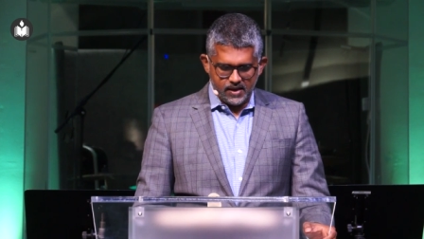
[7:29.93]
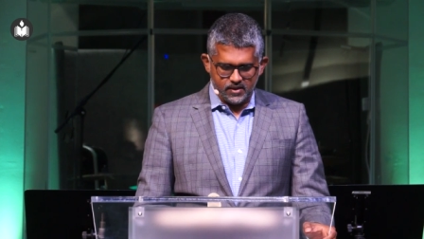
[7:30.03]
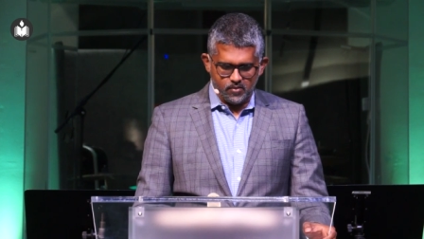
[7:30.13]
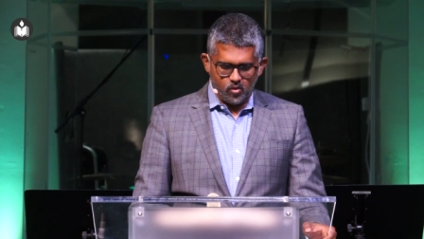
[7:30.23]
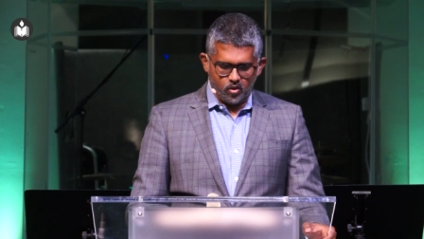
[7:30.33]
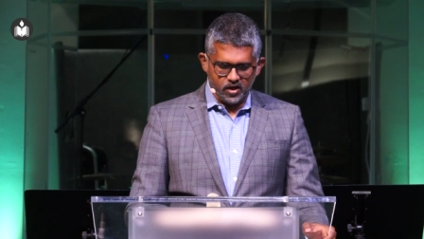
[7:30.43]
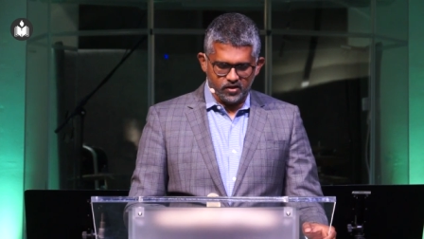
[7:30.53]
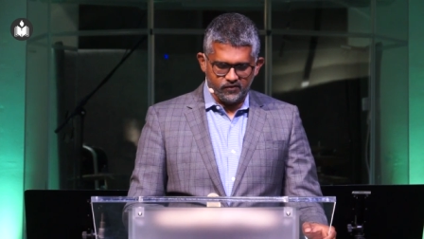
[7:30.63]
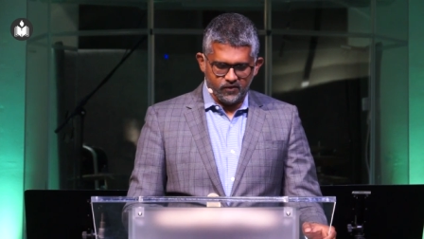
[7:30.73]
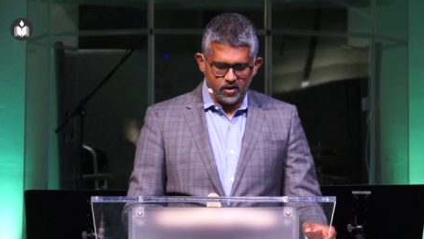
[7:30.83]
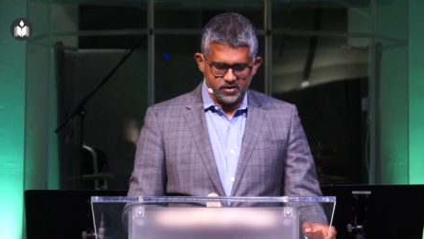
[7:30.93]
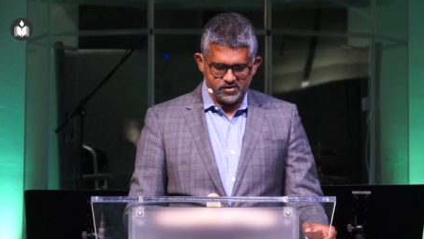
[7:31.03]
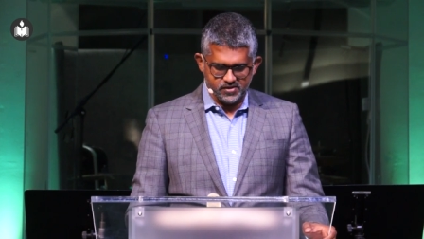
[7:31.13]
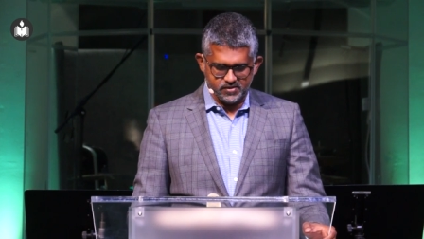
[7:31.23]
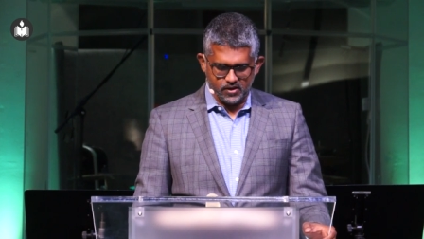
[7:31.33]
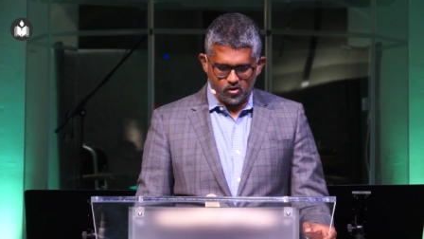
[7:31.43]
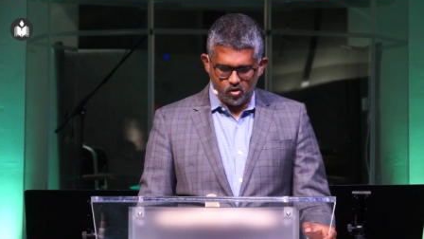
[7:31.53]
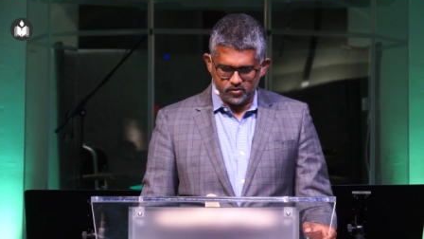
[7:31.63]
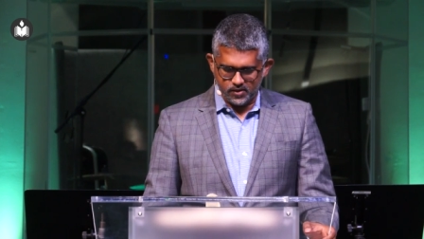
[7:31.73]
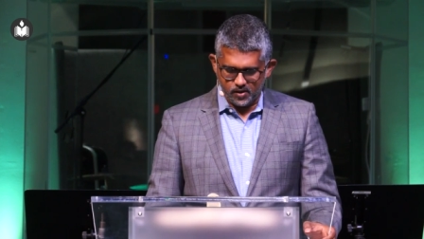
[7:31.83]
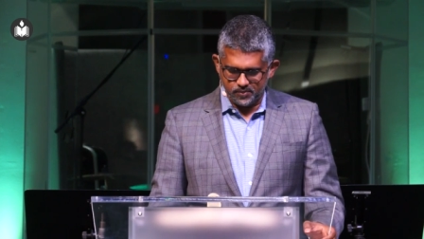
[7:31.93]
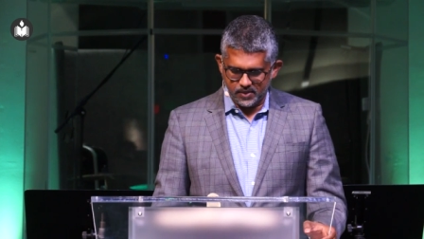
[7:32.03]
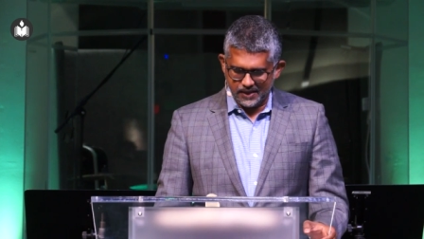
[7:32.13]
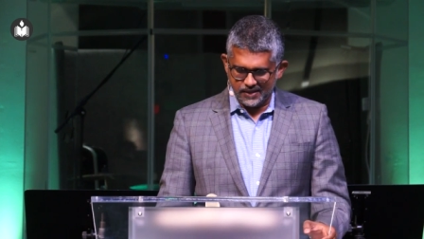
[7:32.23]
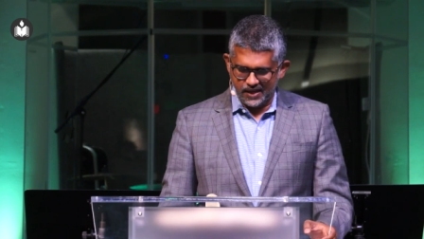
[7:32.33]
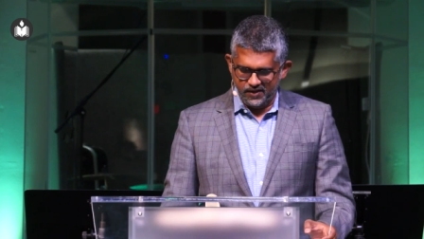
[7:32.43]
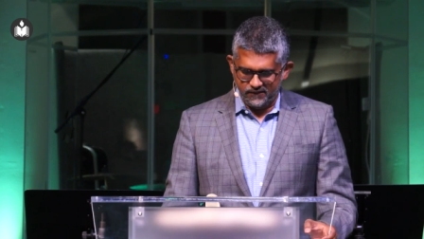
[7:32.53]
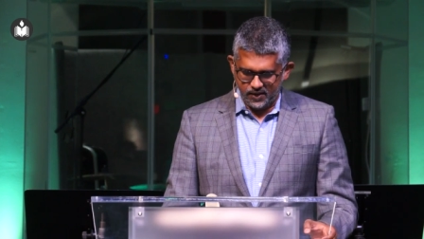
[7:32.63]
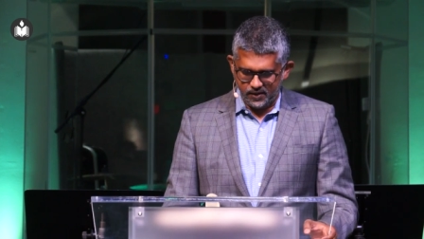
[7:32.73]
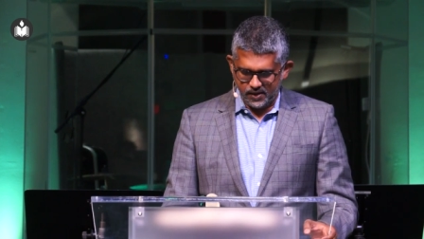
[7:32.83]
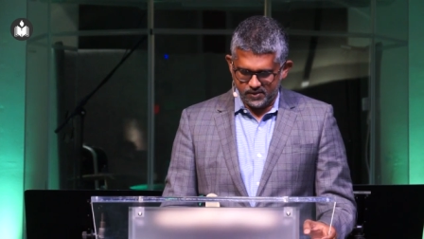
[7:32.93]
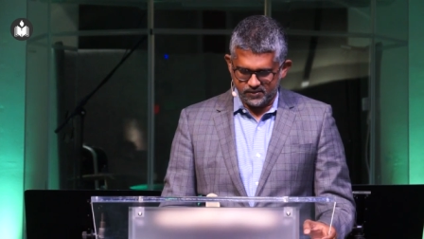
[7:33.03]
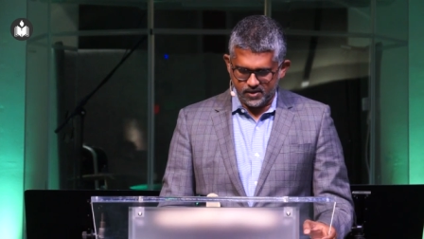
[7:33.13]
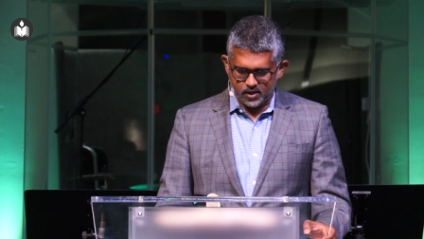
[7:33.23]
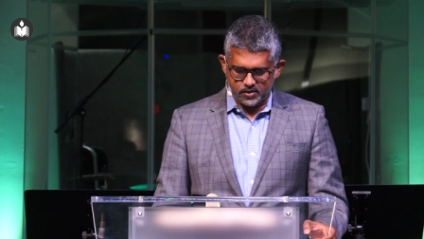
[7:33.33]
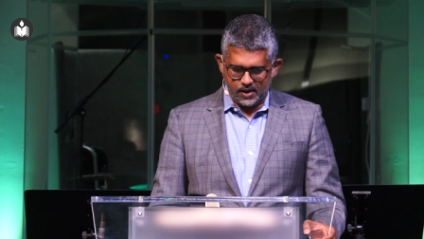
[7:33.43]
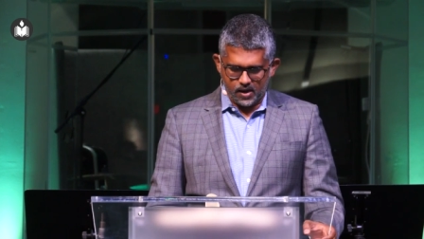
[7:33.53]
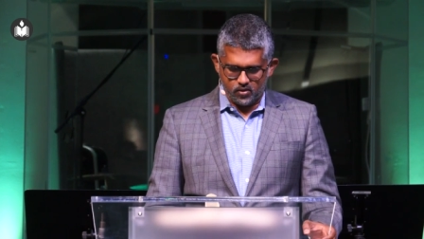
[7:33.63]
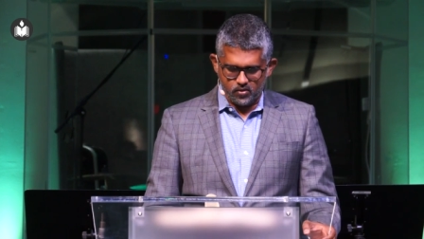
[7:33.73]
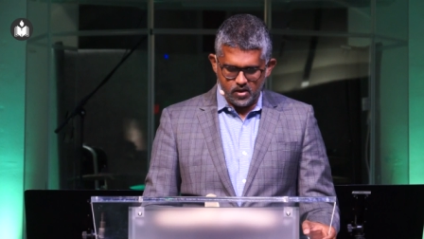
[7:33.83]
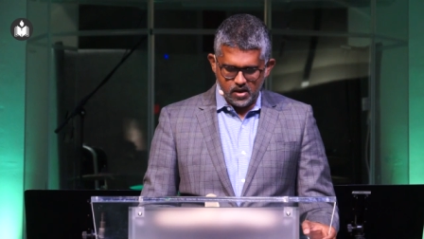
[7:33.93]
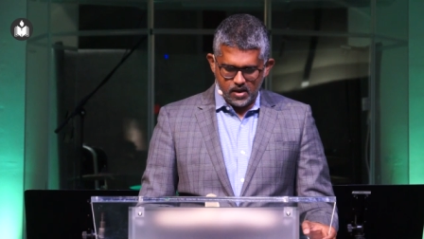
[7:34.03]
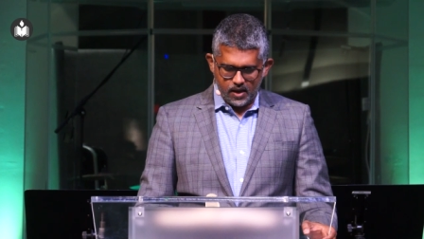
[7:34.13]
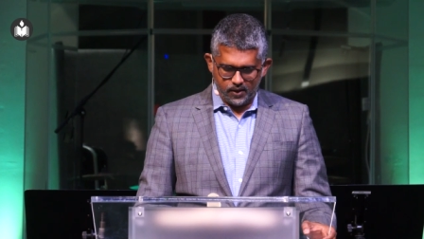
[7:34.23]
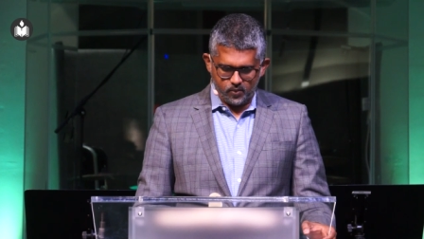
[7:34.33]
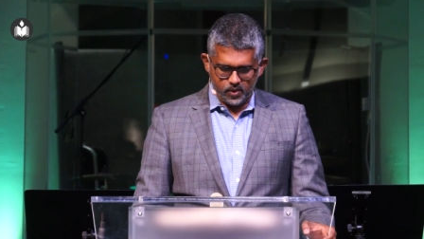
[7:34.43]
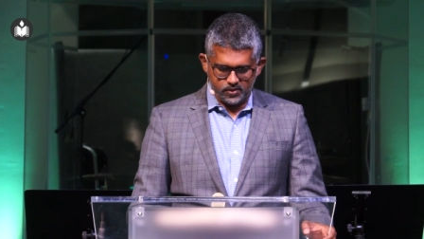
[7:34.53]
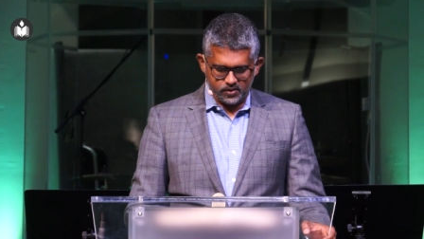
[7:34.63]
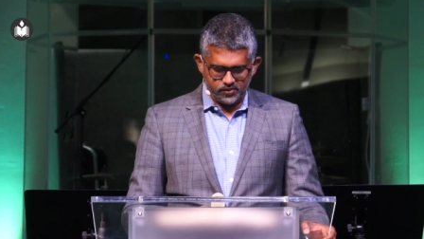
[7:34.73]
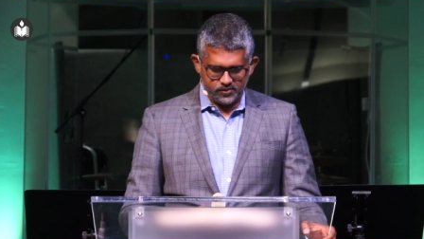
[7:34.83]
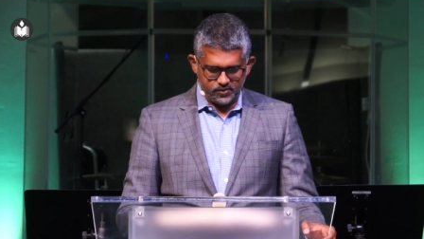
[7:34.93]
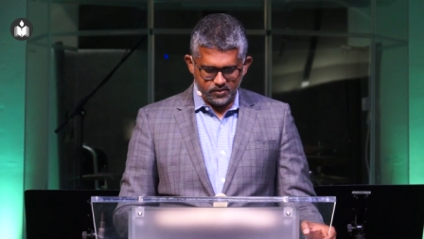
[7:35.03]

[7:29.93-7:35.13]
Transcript: In the morning it flourishes and grows up. In the evening it is cut down and withers.